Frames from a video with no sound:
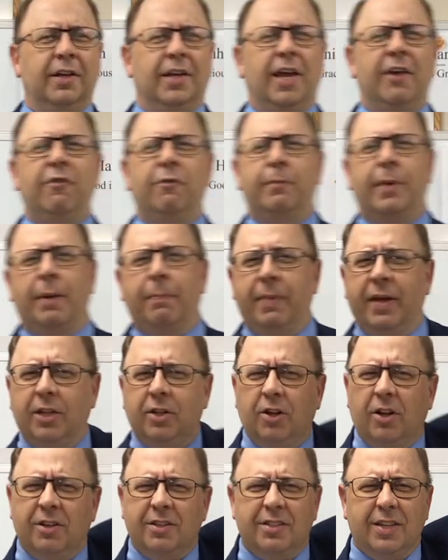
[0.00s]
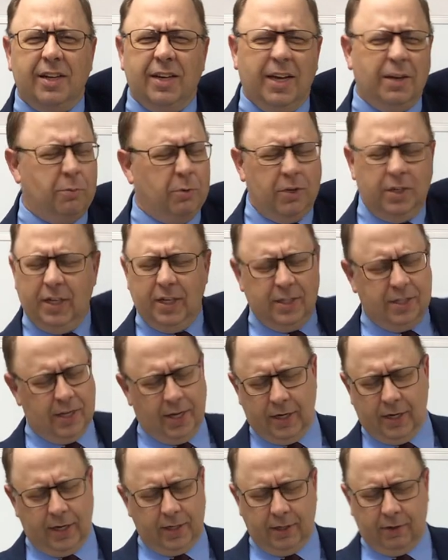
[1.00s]
Even my big tall son Edward, he's
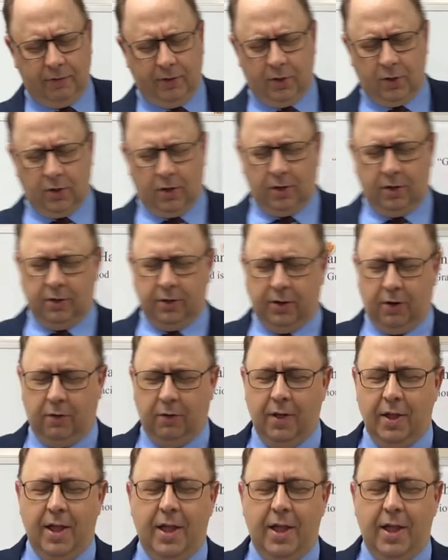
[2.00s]
not 90 feet tall, no.